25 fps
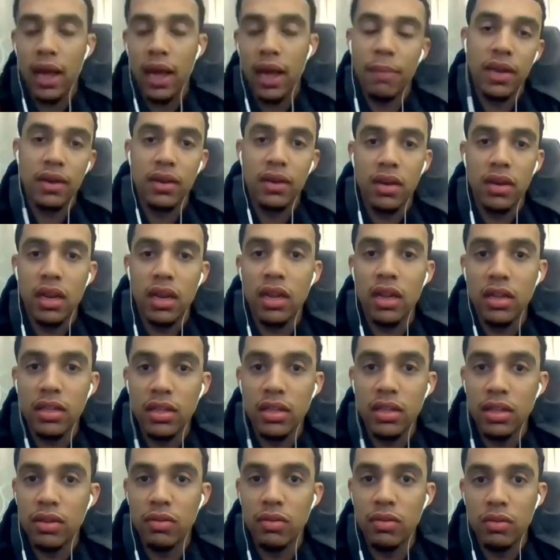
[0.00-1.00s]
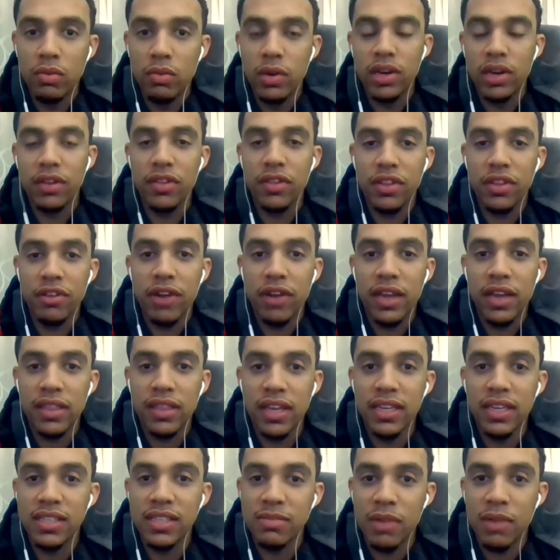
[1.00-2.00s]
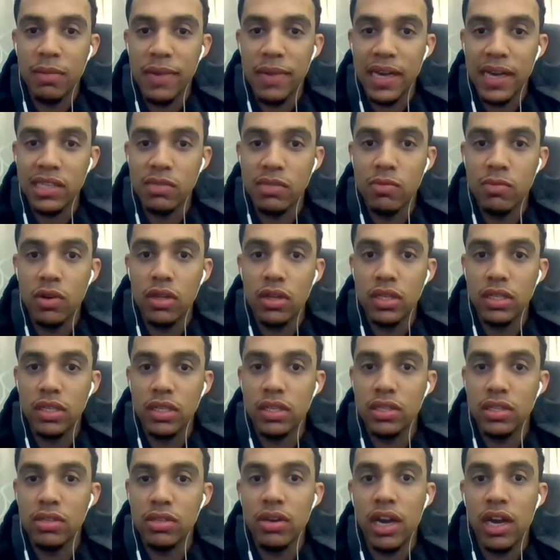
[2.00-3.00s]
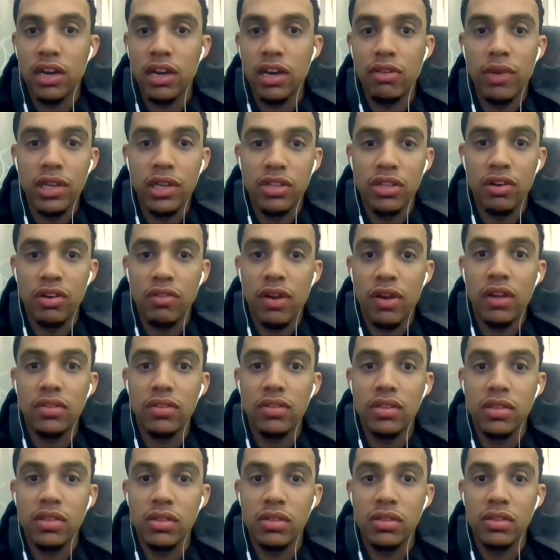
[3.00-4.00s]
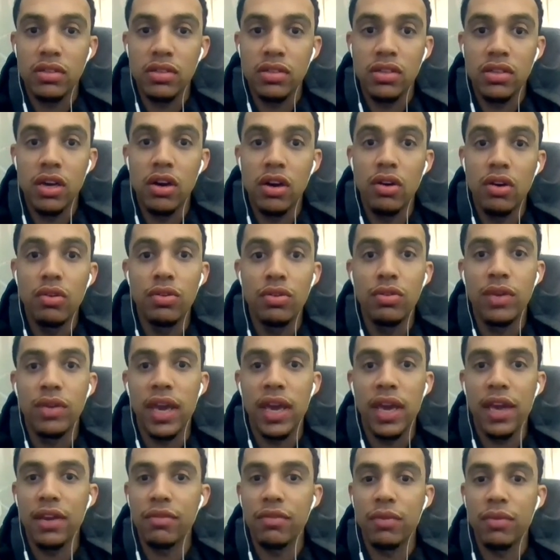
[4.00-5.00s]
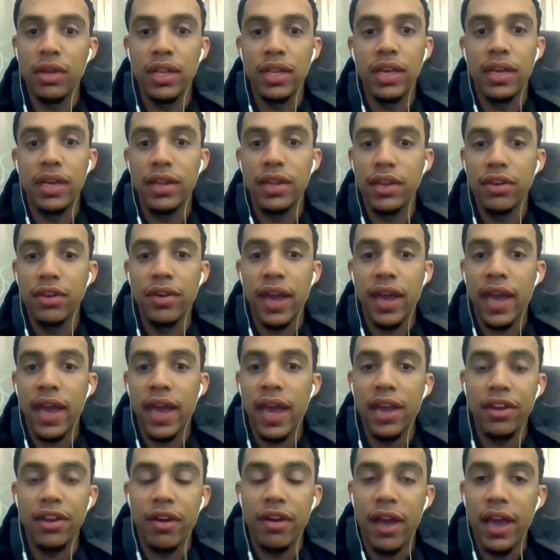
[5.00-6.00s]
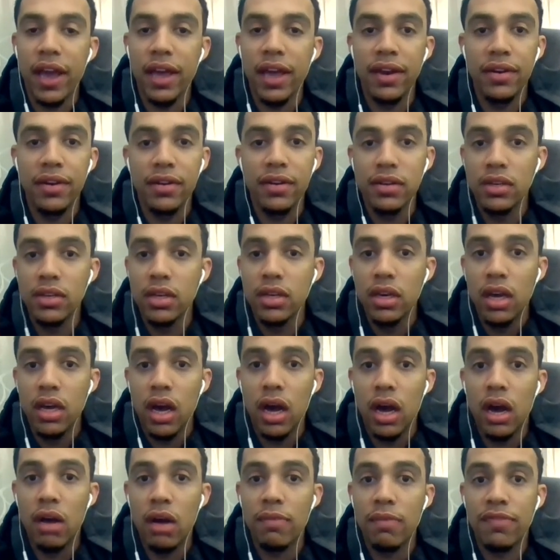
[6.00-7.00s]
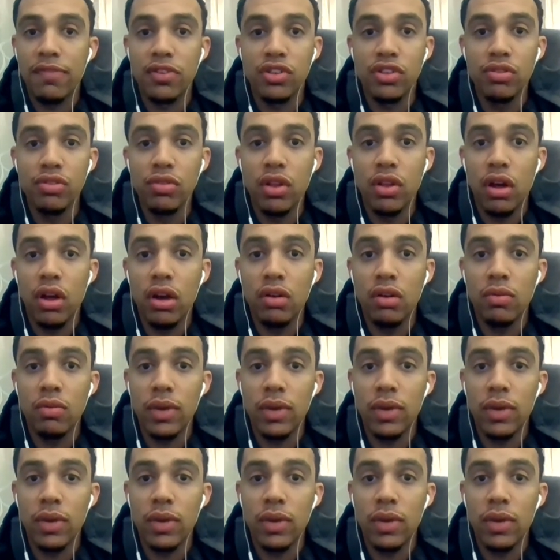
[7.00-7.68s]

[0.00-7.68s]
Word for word: I mean, one of the great things about basketball is you got quick turnarounds, so you can't really you can't hang your head um, for too long.